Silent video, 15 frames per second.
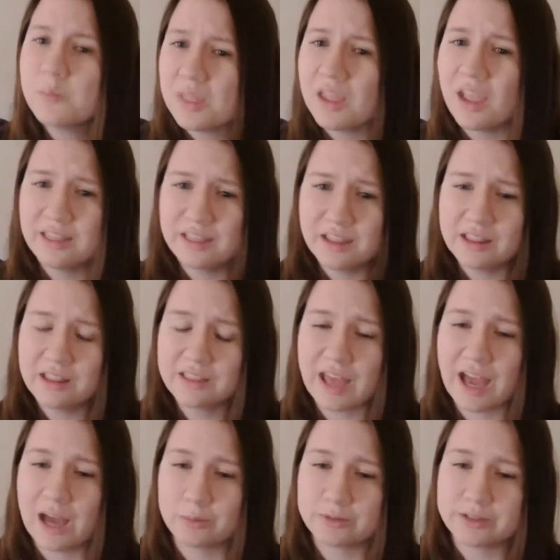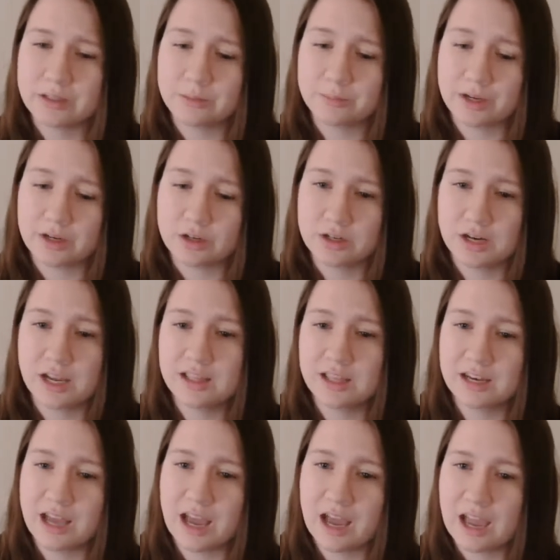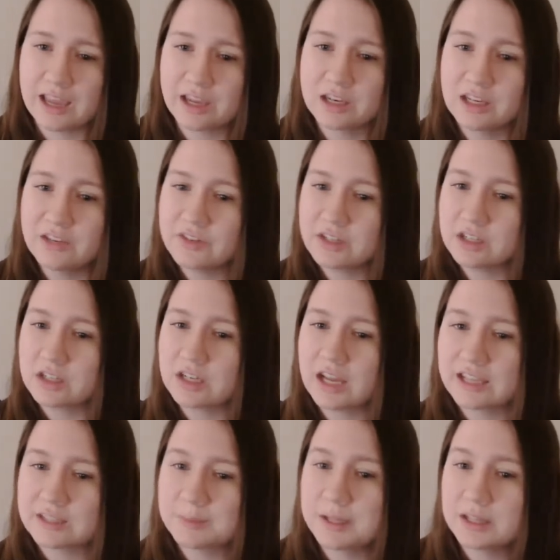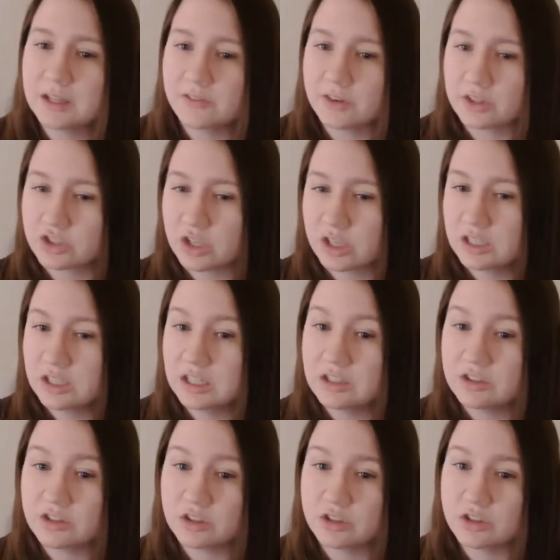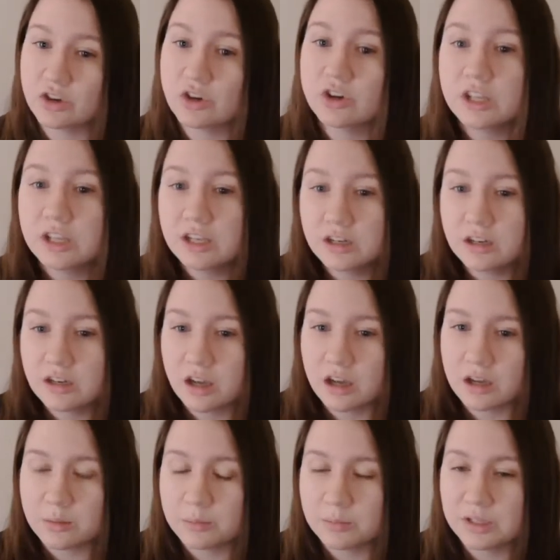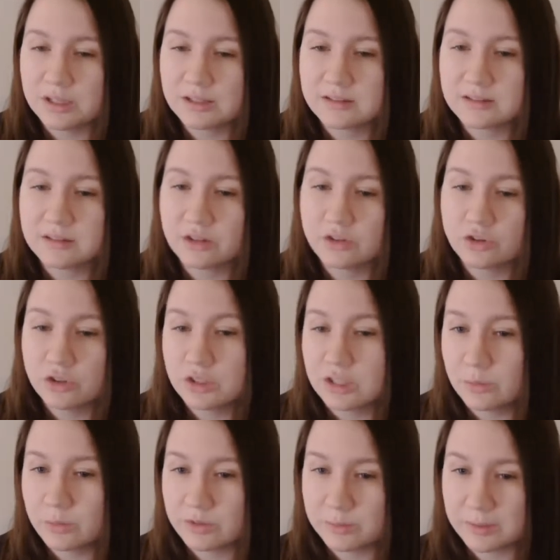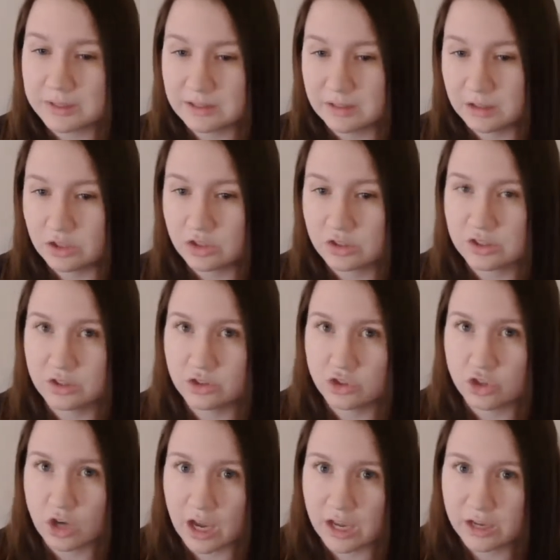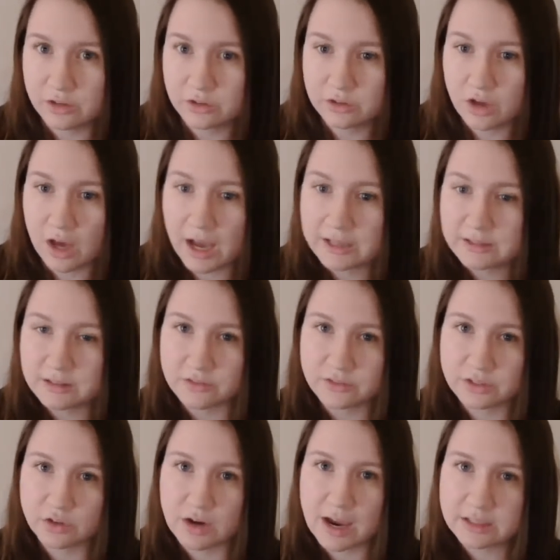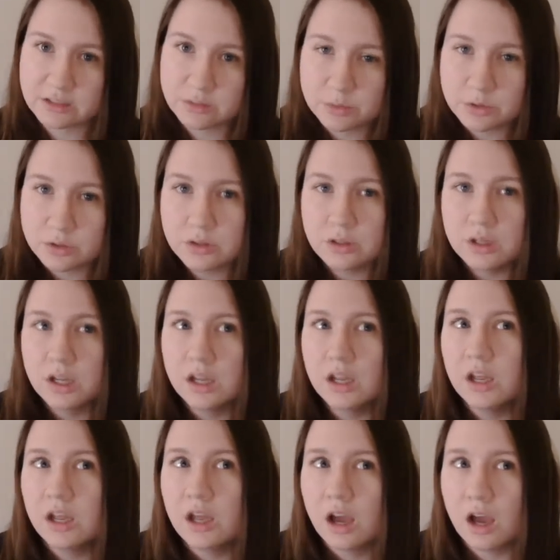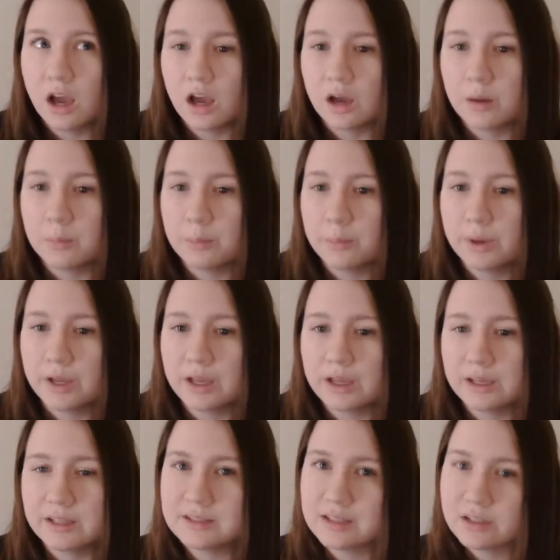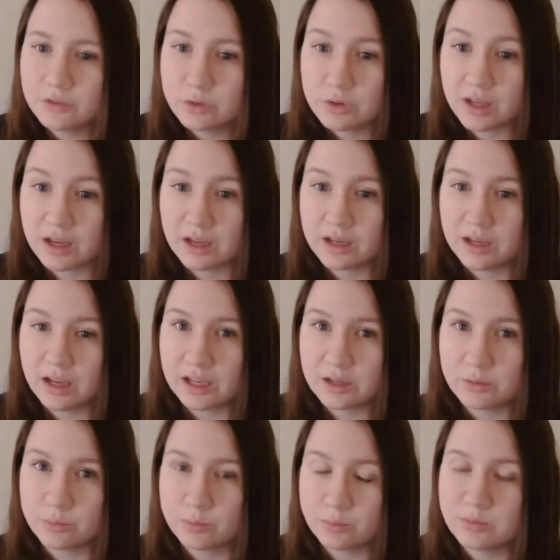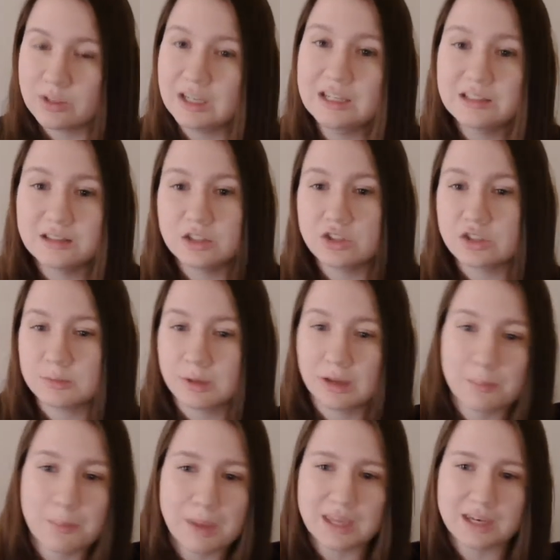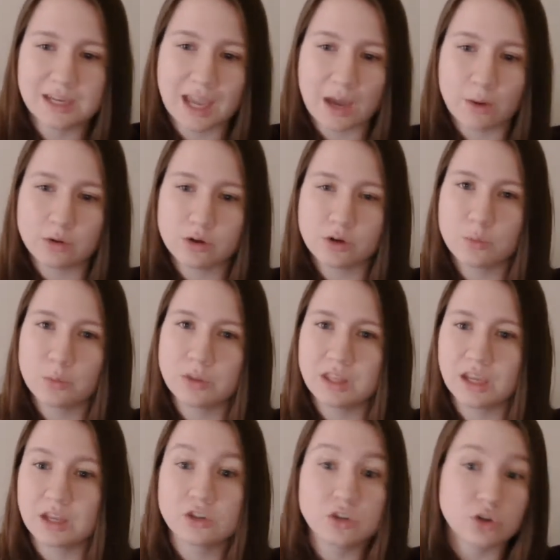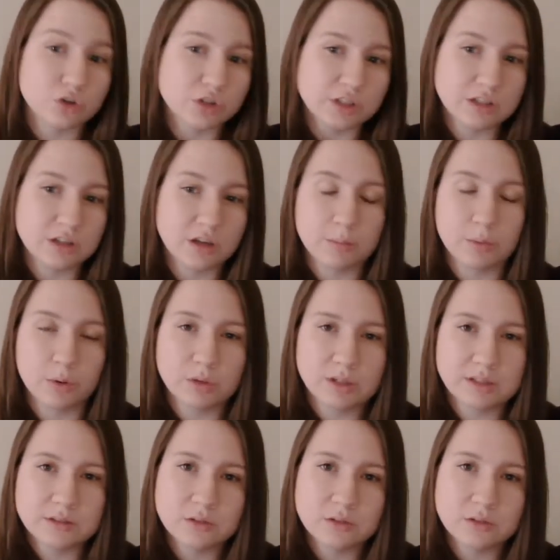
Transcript: I think that helped it better, and then I could even expand that functionality into the turn-in, because the turn-in was basically just a child class of interactable, but instead of doing that, I could easily just like make it a counter with like a turn-in component.